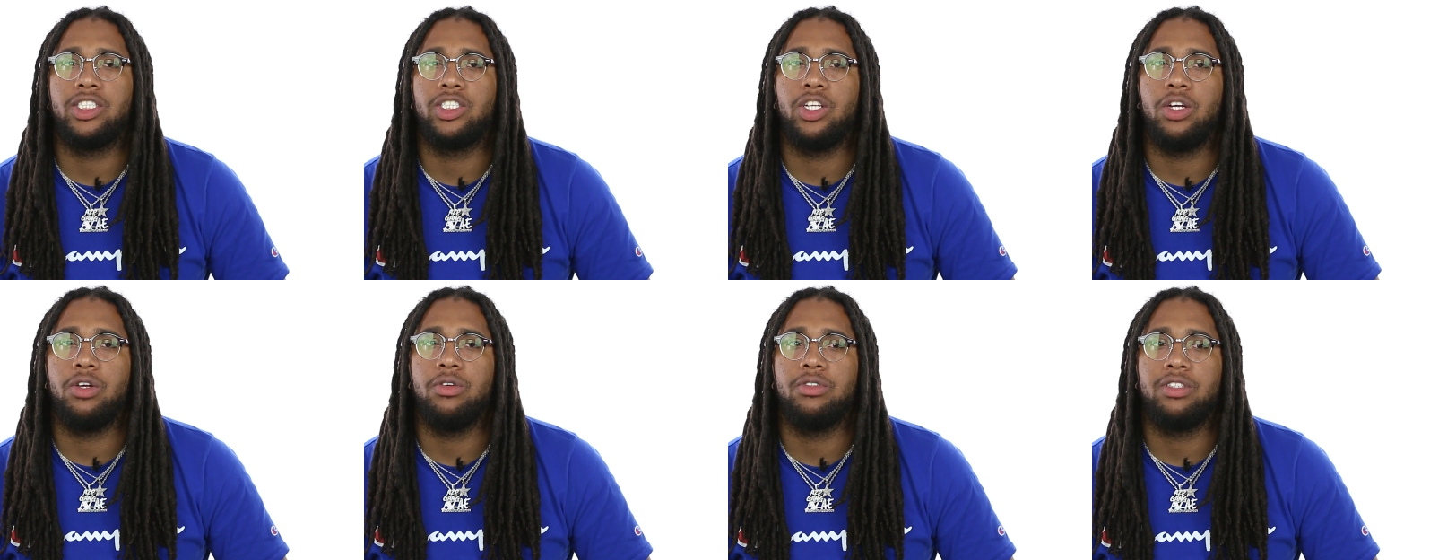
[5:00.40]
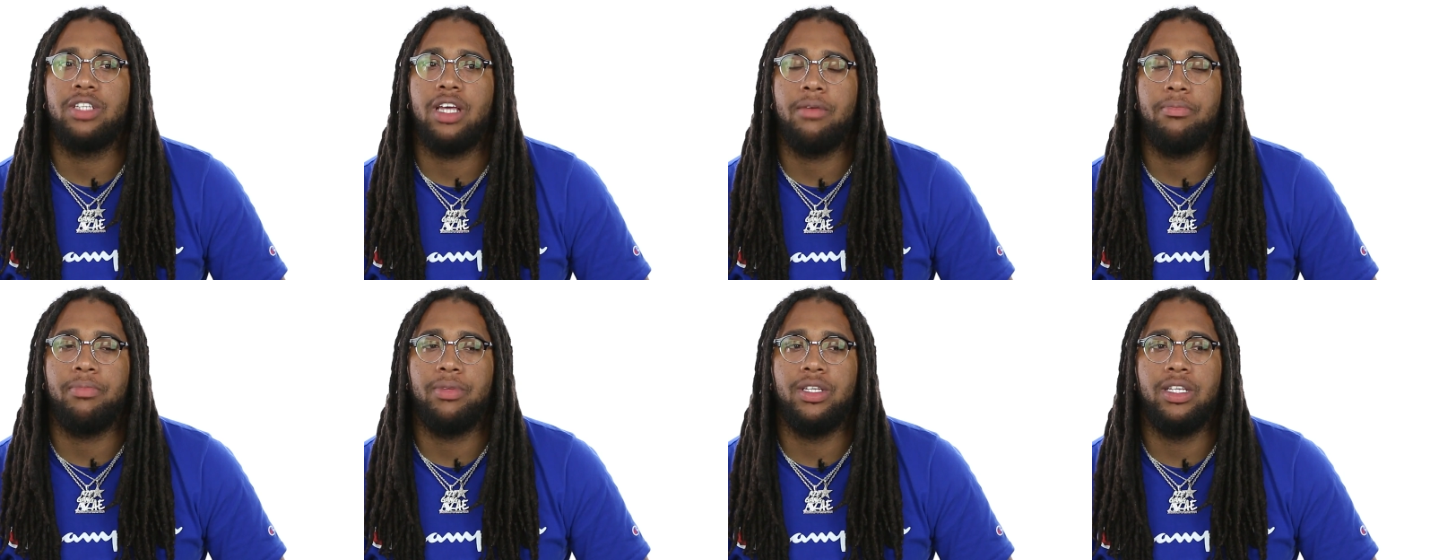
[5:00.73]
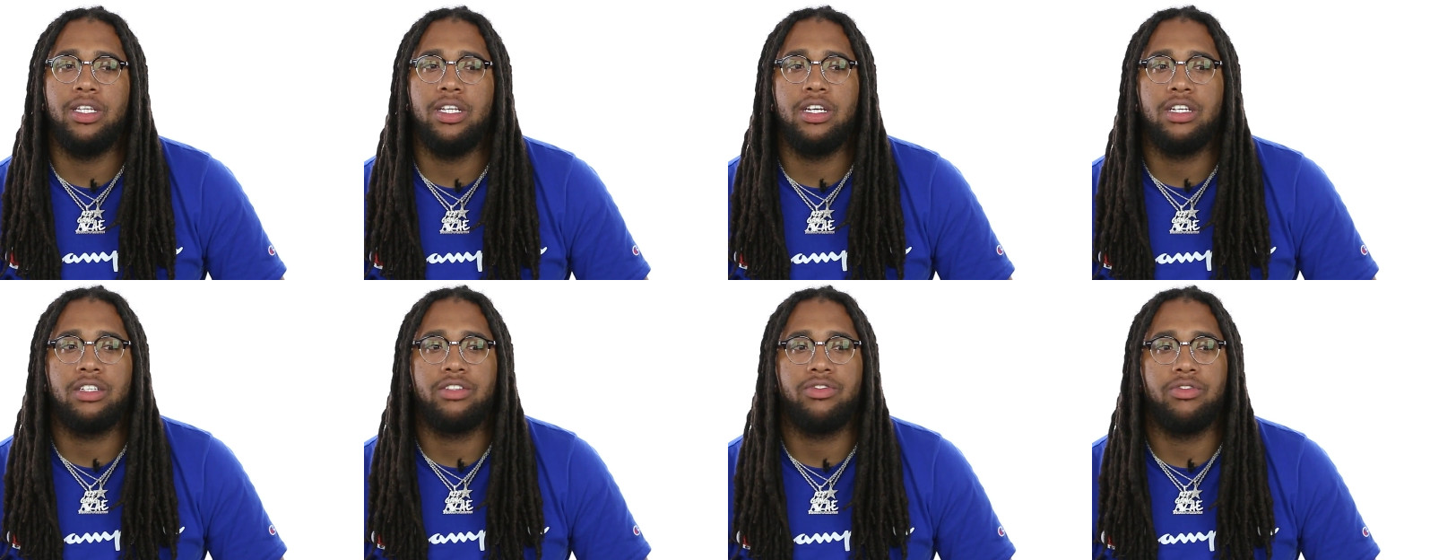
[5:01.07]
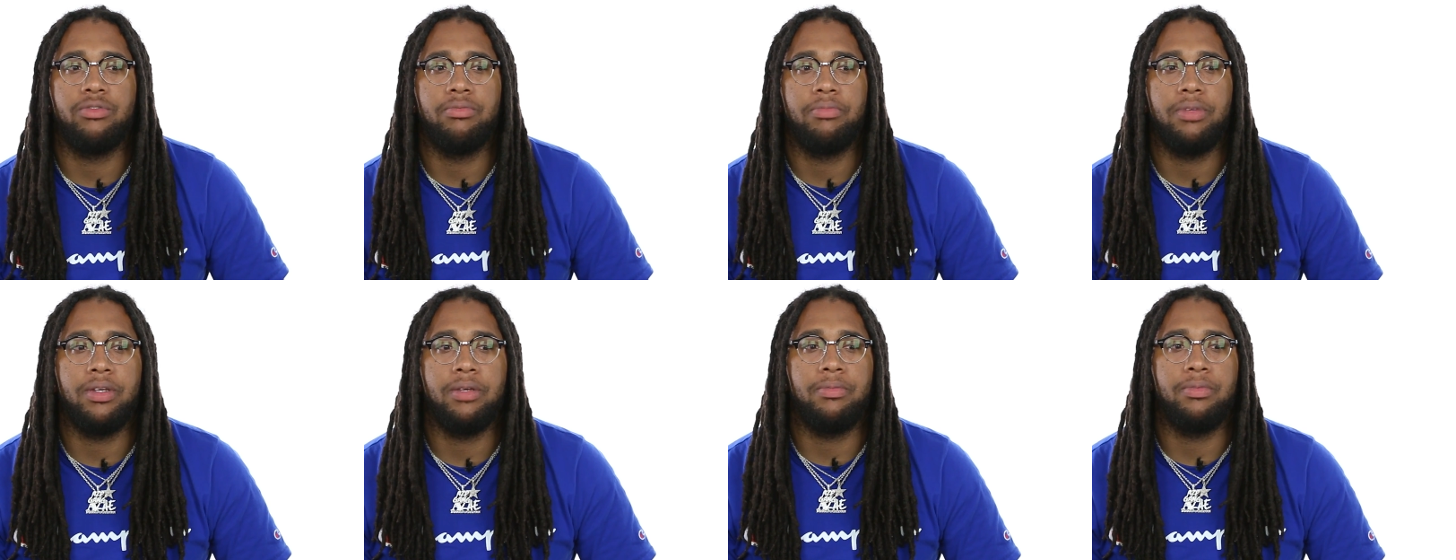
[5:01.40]
certain type of looks
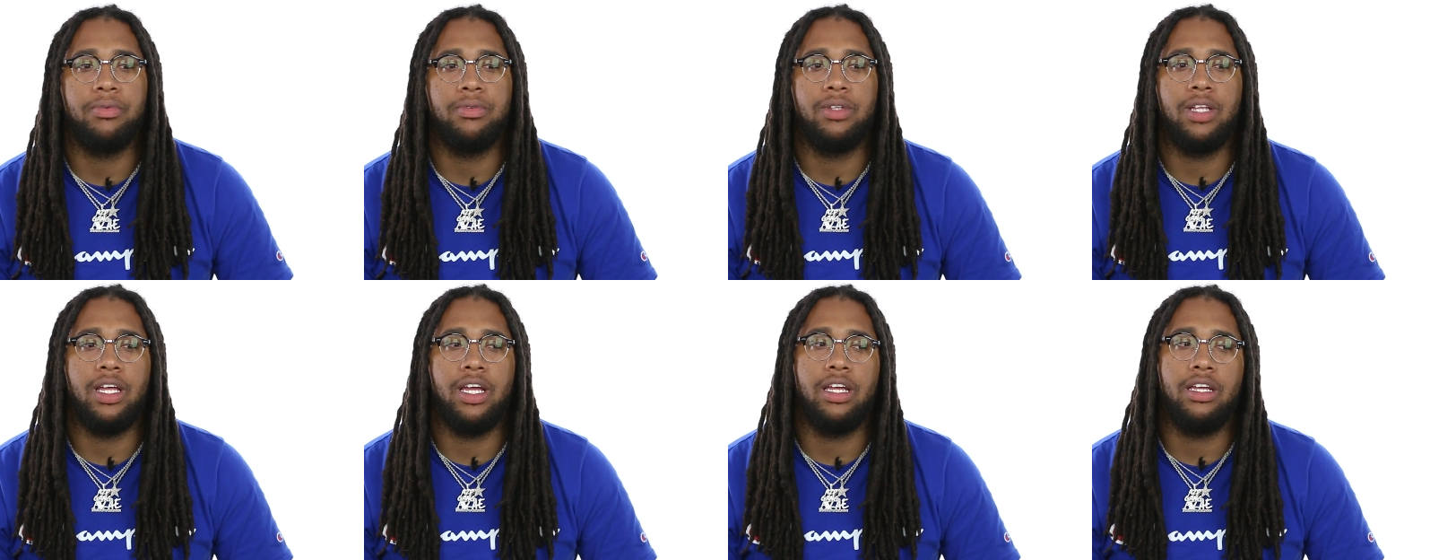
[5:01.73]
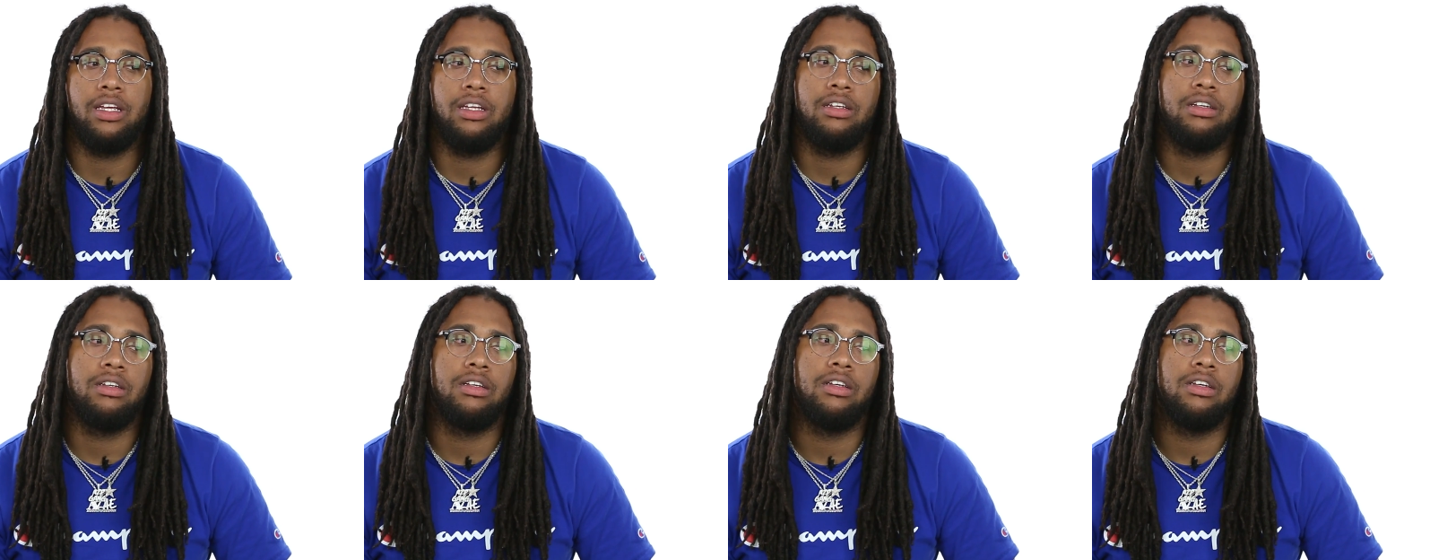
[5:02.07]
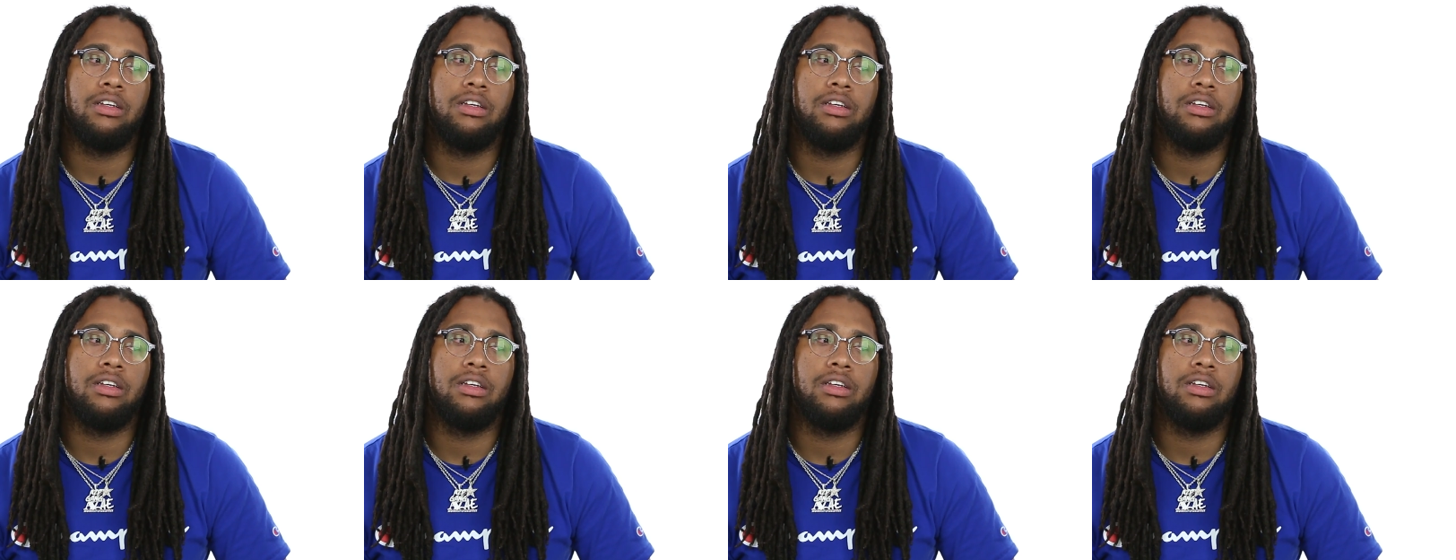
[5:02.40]
from people like,